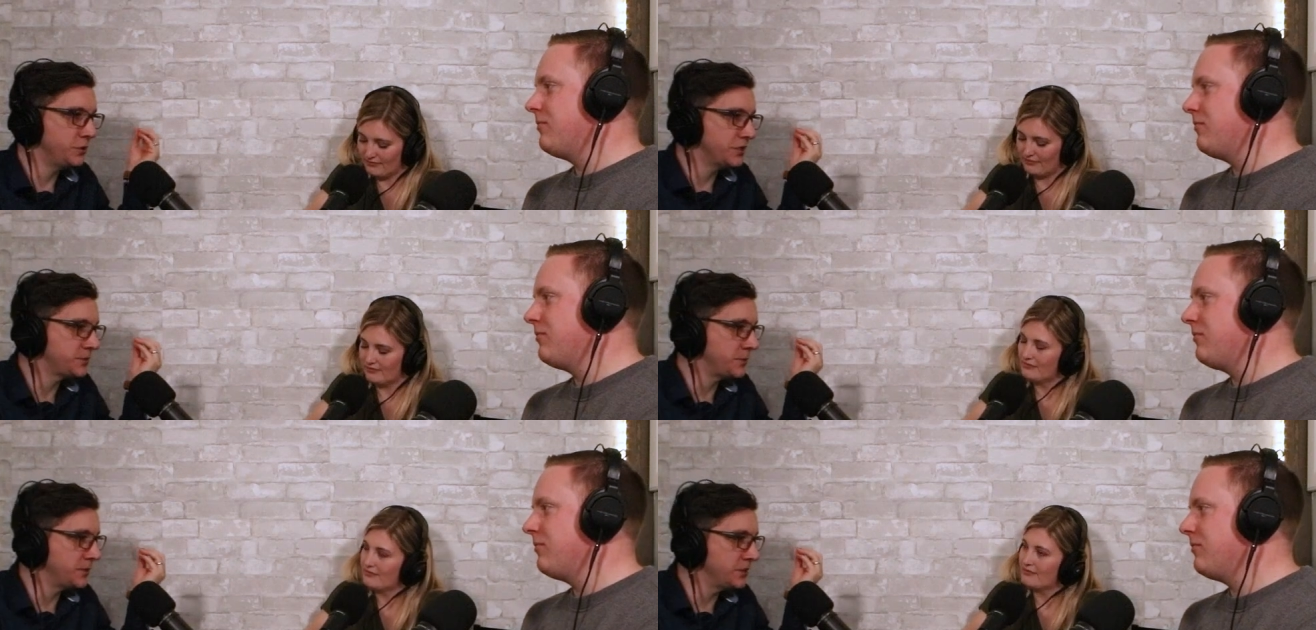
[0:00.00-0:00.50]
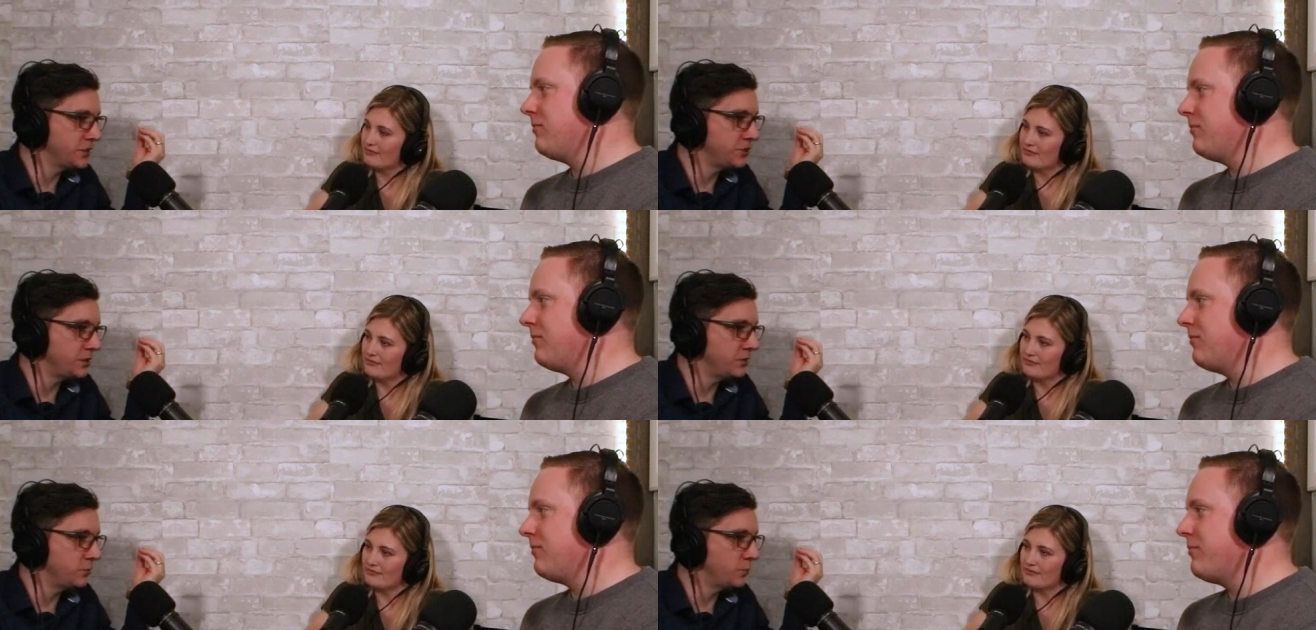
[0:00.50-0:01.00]
Speaker 1: this
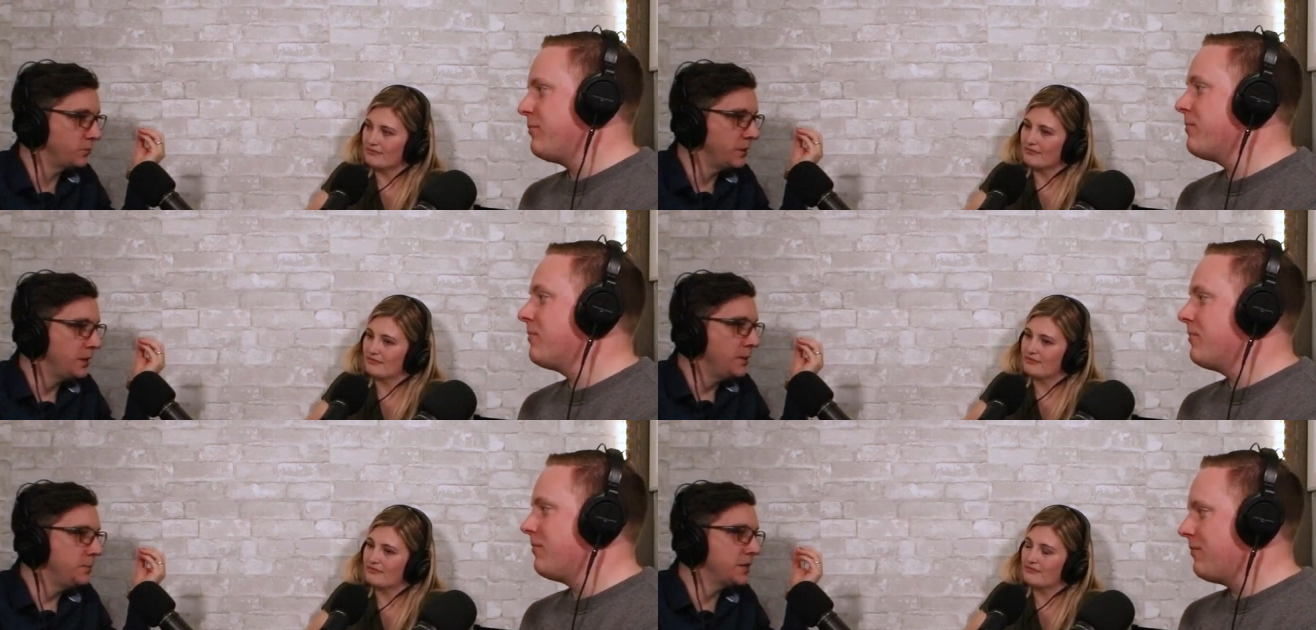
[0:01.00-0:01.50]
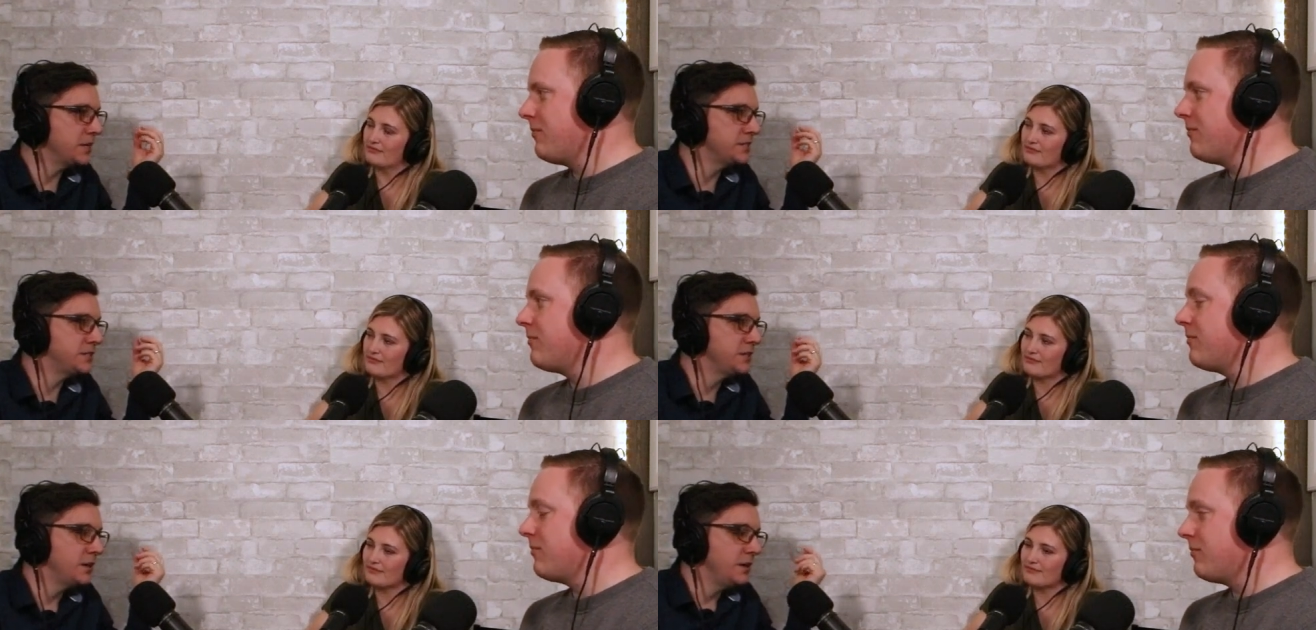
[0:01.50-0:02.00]
position
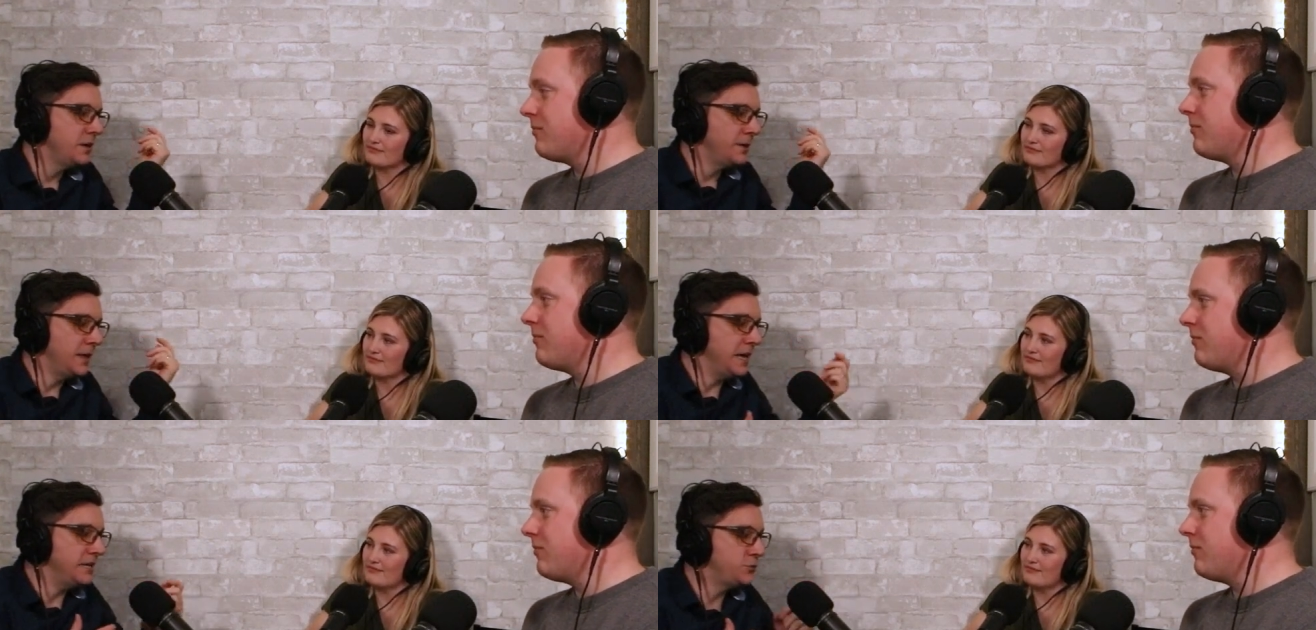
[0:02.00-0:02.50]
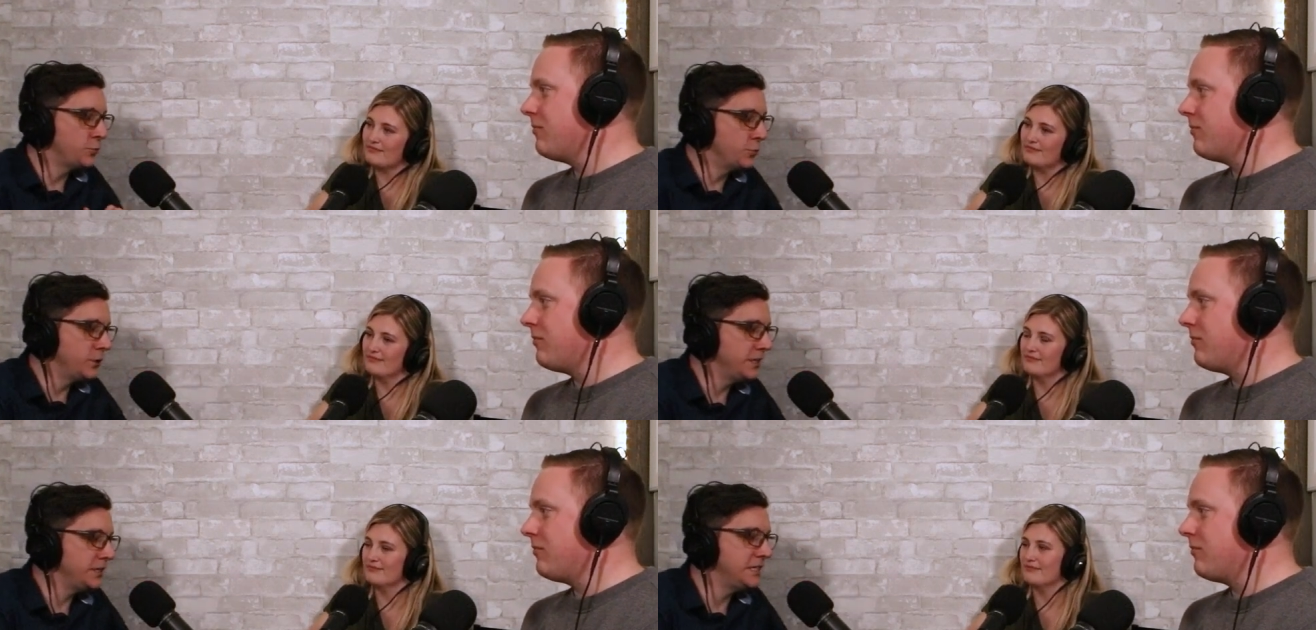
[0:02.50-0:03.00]
because it's
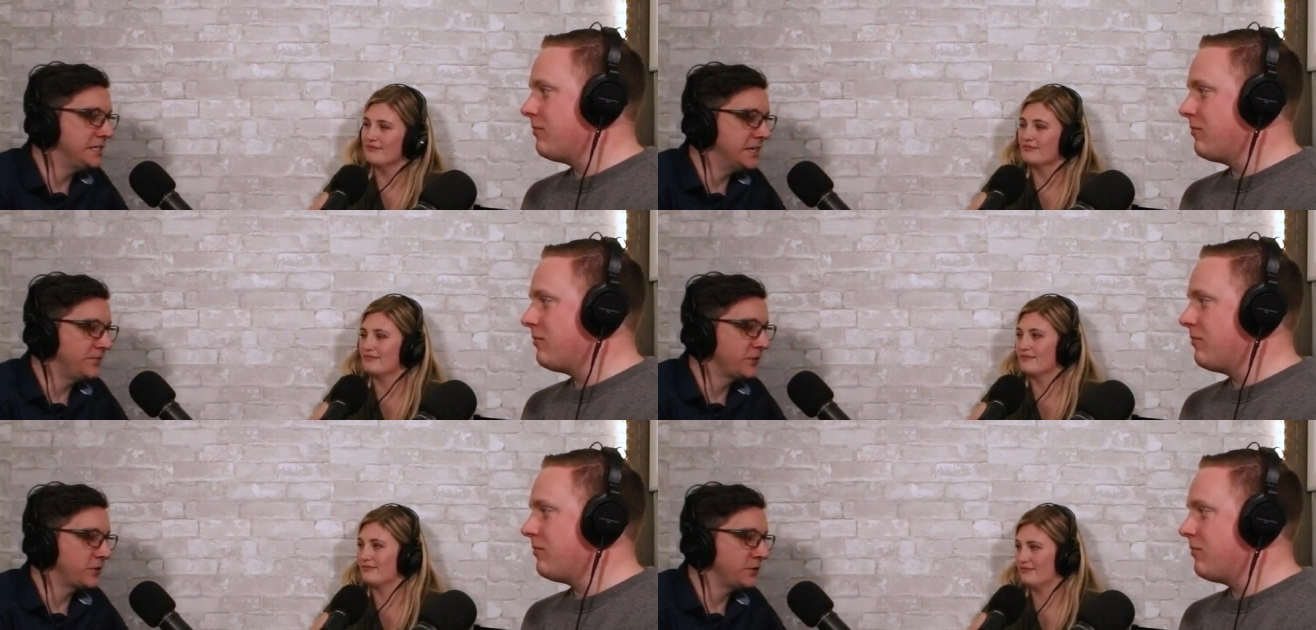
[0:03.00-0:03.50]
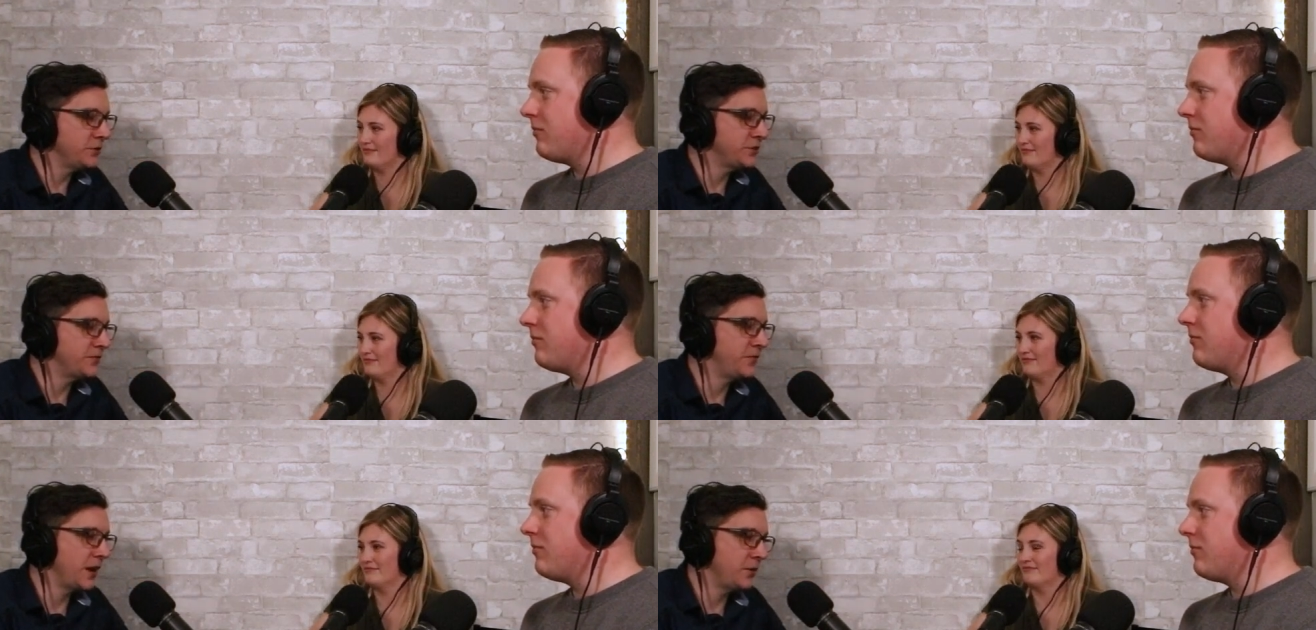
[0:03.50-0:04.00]
really difficult
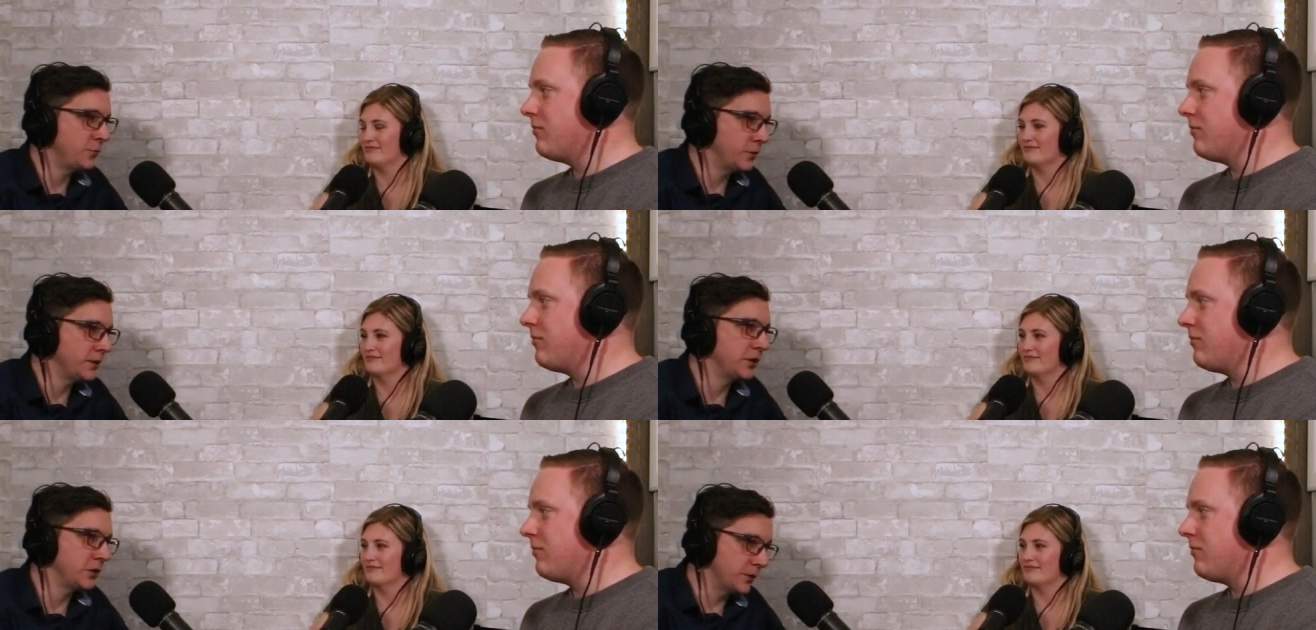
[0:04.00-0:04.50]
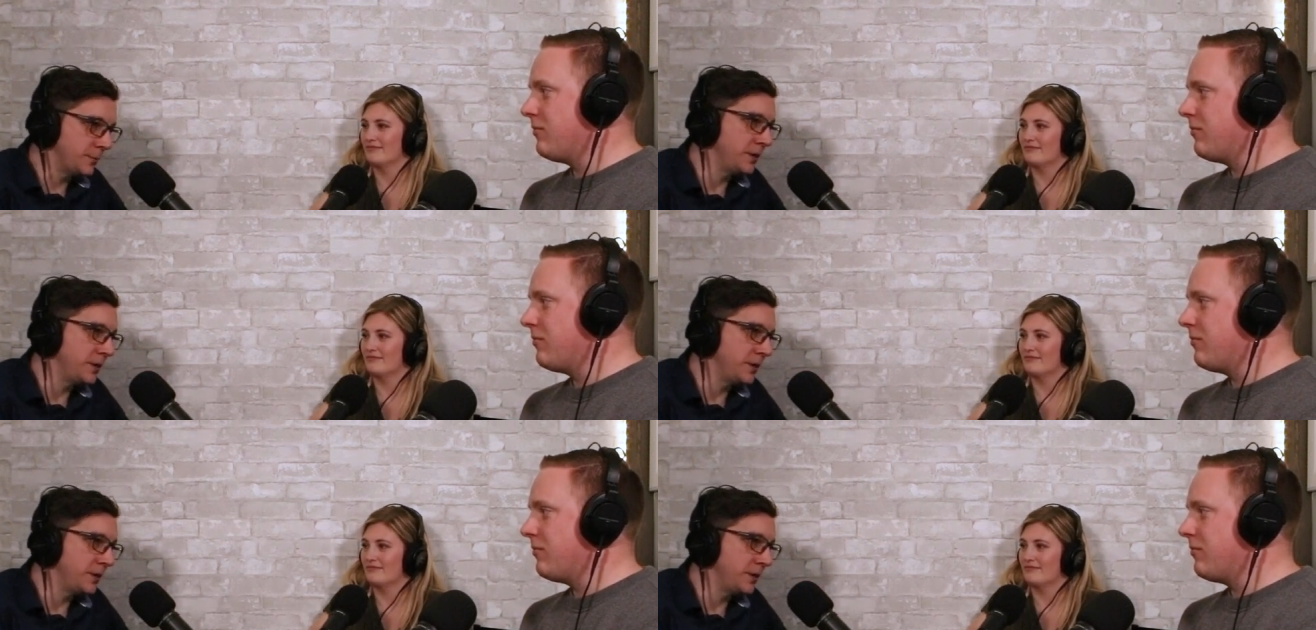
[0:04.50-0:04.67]
to find really good